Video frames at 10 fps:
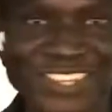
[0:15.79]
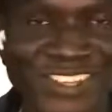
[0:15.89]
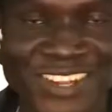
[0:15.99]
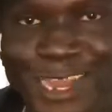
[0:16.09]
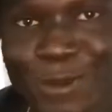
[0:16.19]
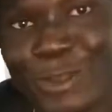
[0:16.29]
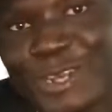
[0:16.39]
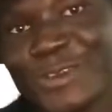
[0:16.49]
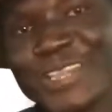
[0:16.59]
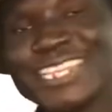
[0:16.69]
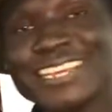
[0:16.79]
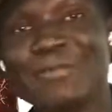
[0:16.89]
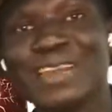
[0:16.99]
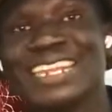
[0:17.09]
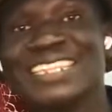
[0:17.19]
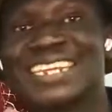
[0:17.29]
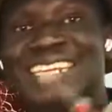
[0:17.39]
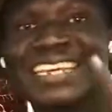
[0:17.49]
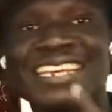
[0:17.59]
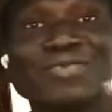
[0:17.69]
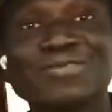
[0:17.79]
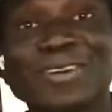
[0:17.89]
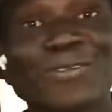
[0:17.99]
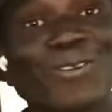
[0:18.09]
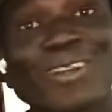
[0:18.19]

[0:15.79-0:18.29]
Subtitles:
You know how we do it here, man. It's the king himself who